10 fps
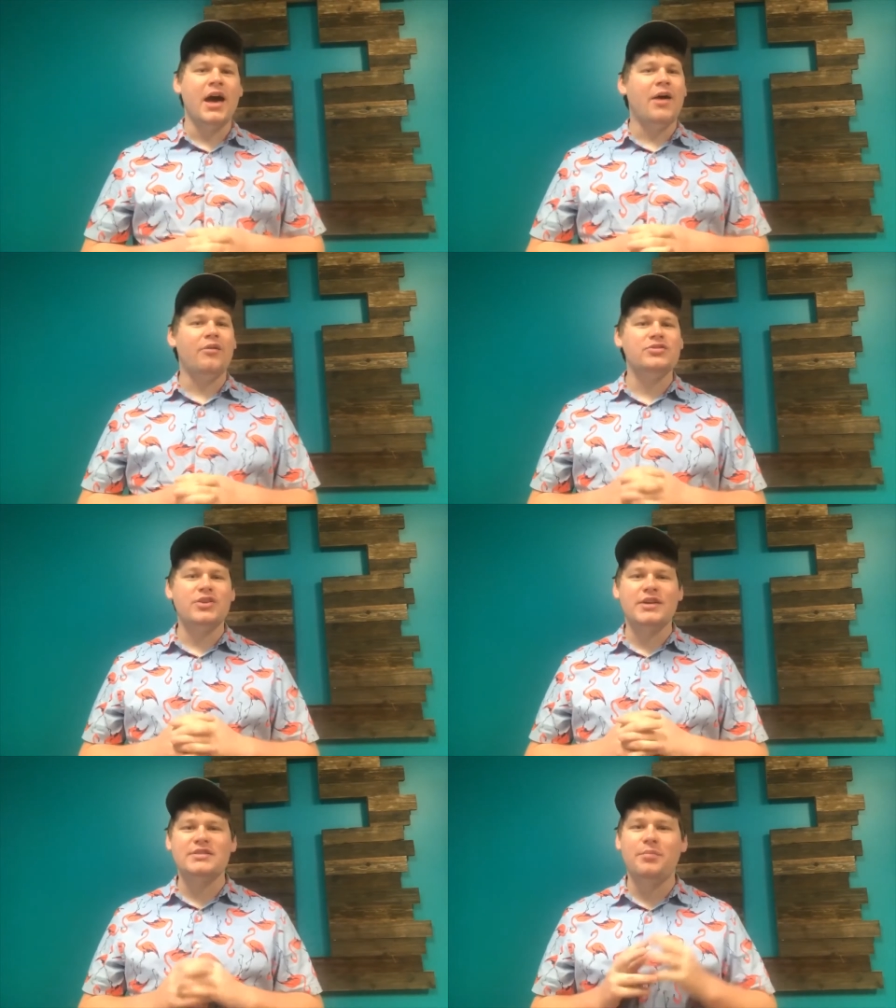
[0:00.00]
I want you
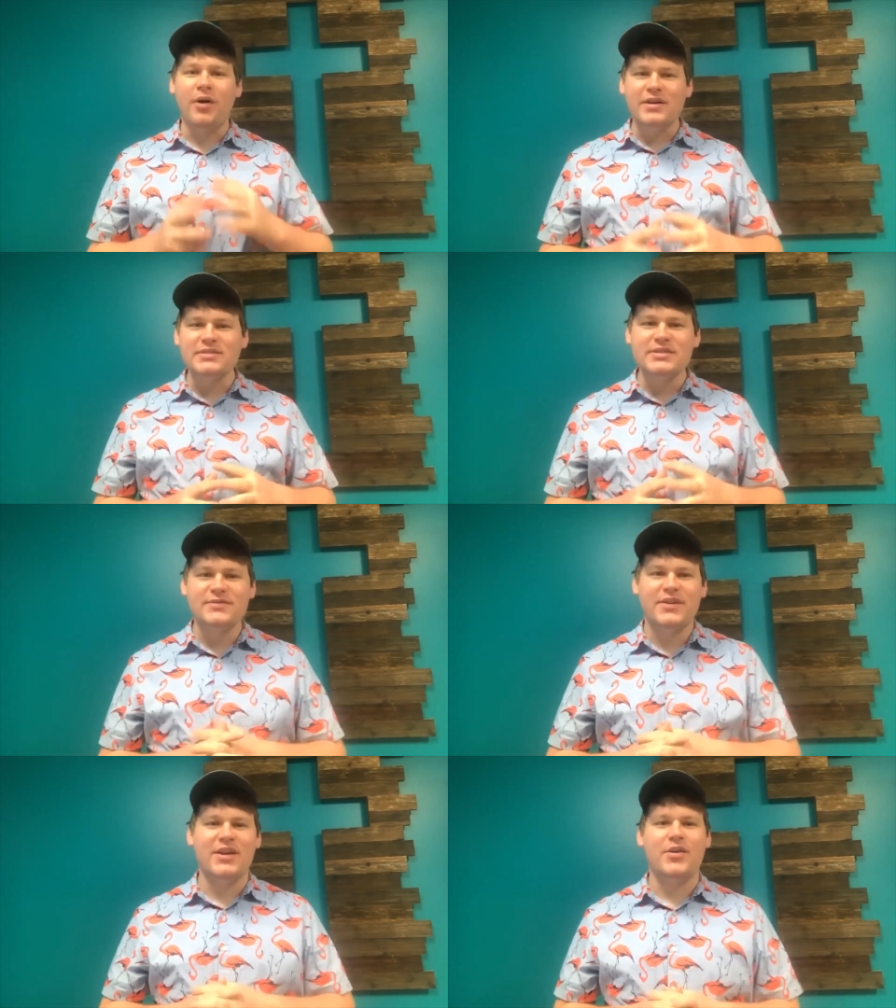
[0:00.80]
guys to pause this
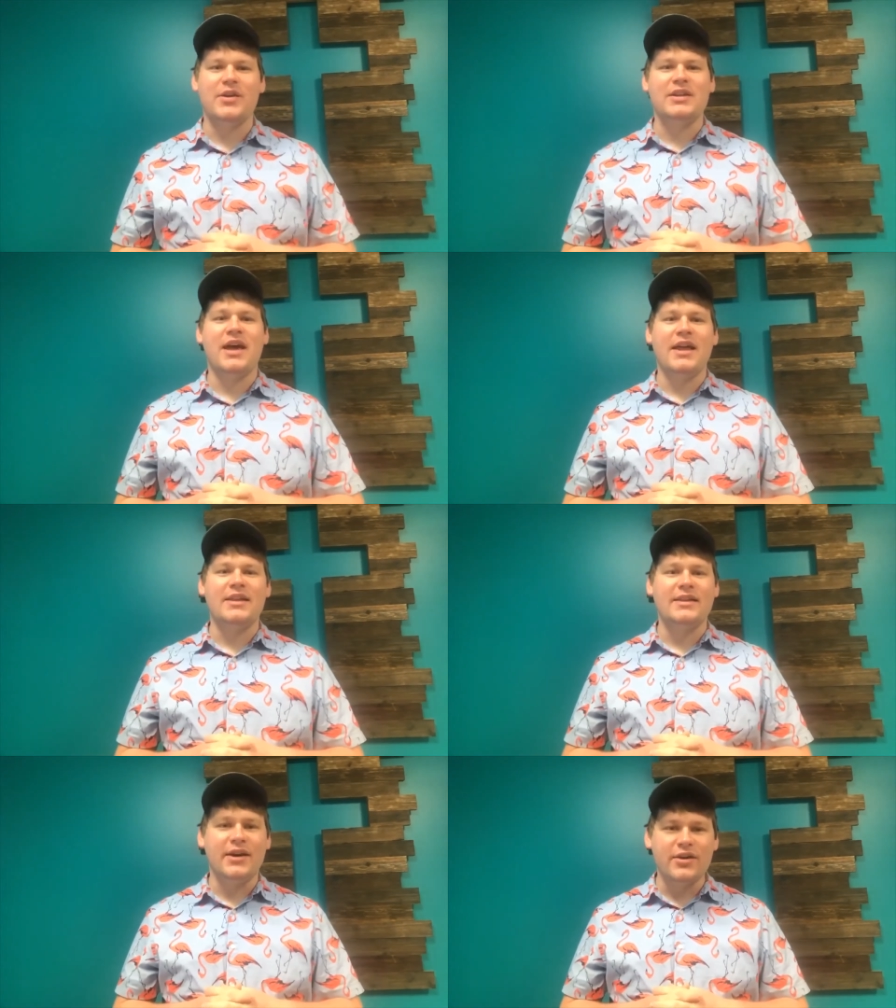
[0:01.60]
video and
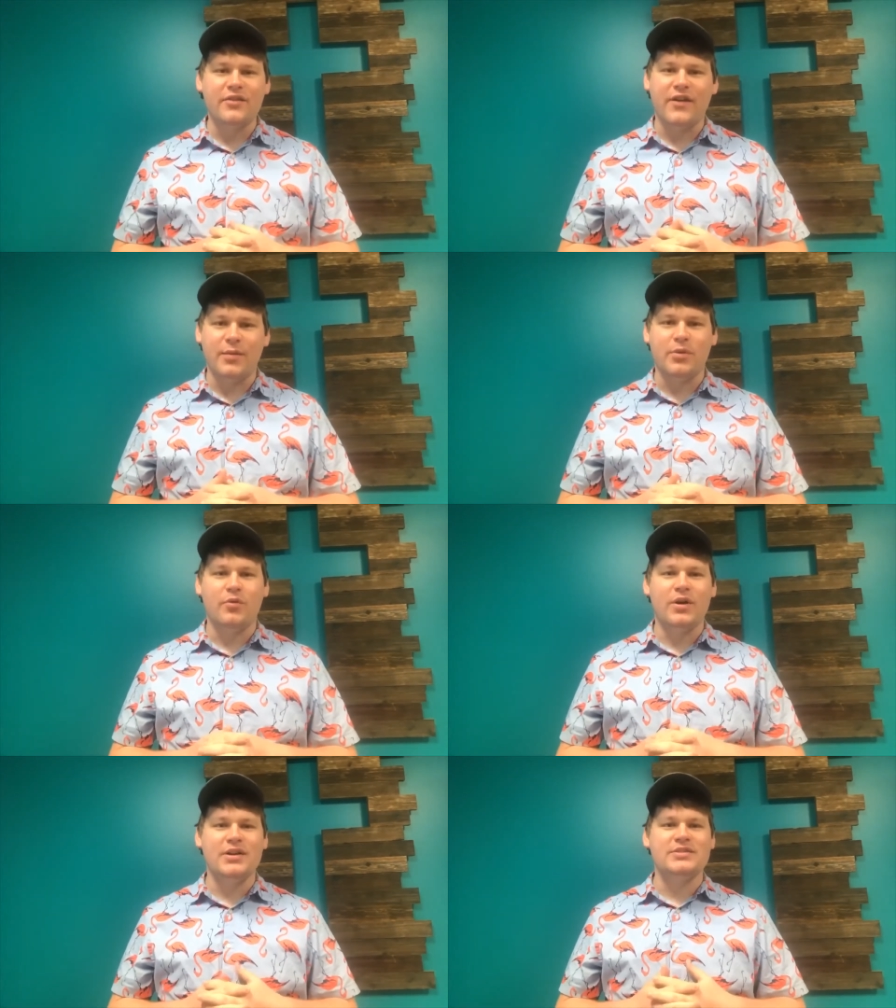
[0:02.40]
tell your family
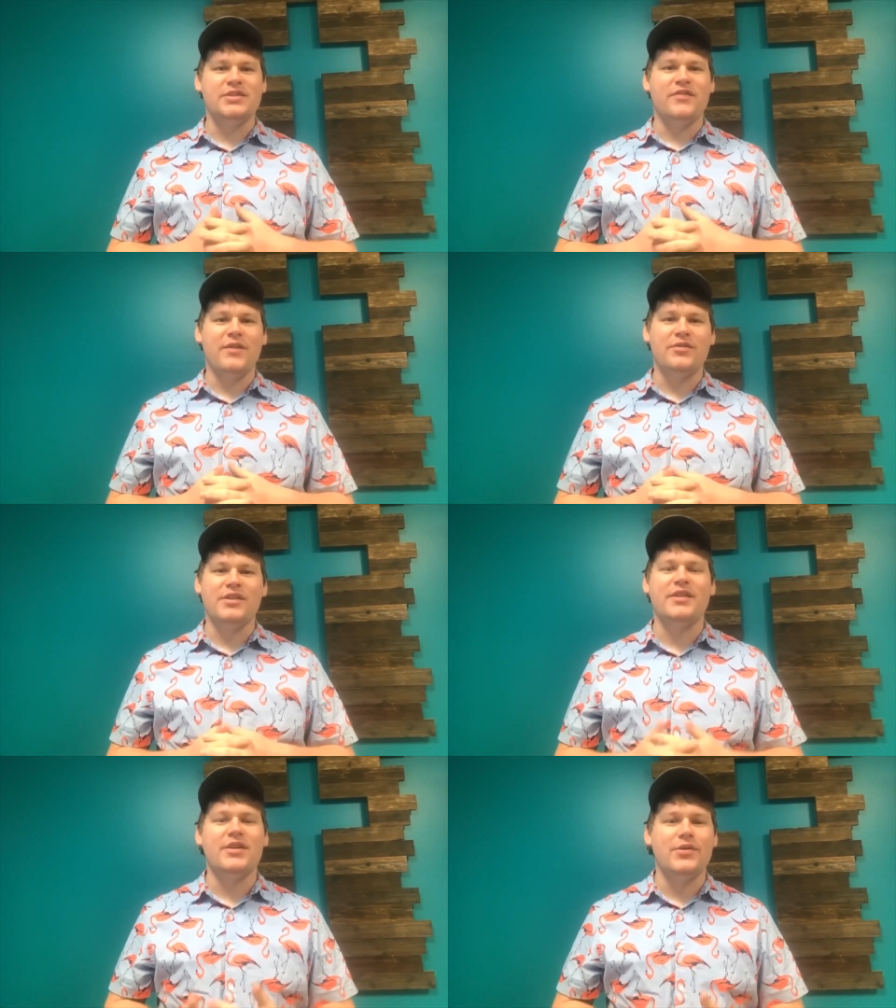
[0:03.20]
what is your favorite
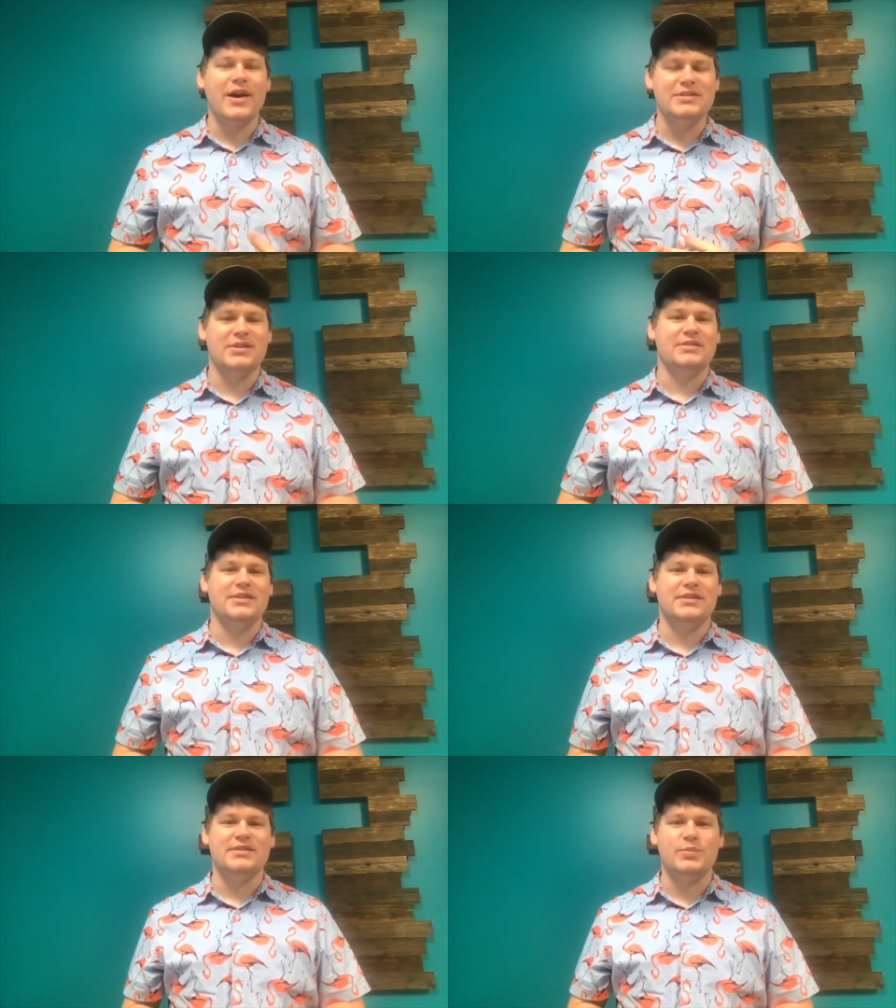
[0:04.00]
thing that you guys all
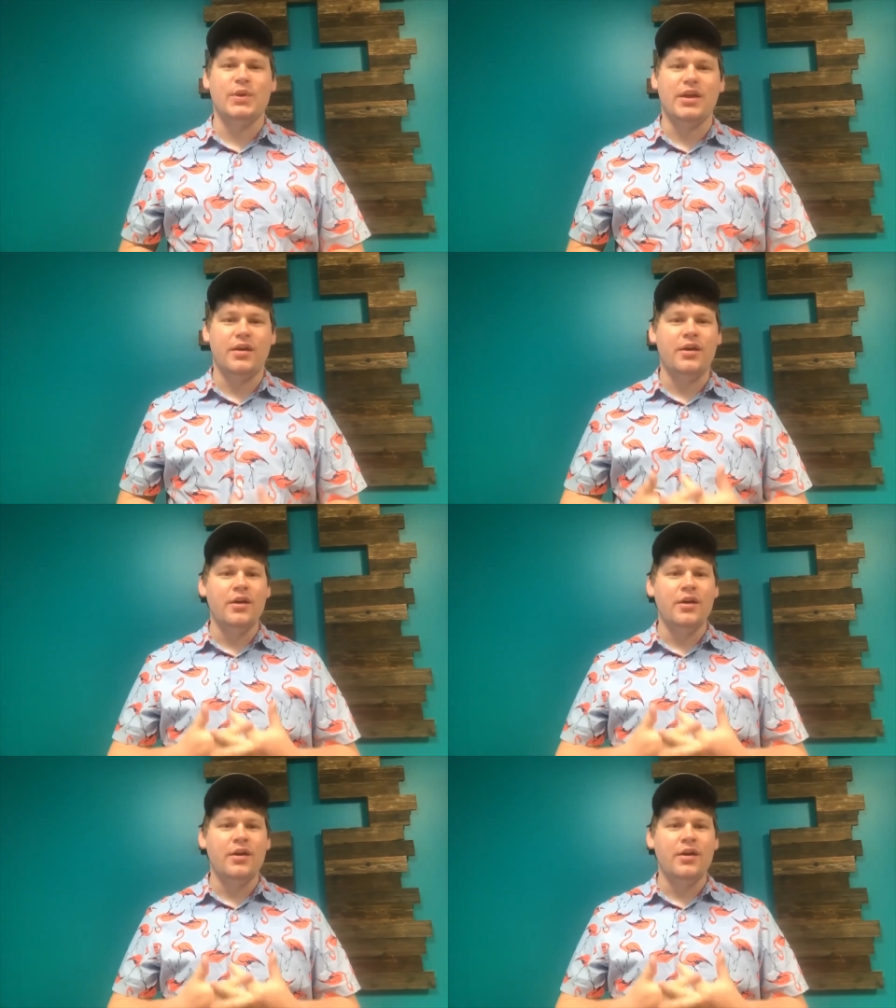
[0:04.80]
did this week.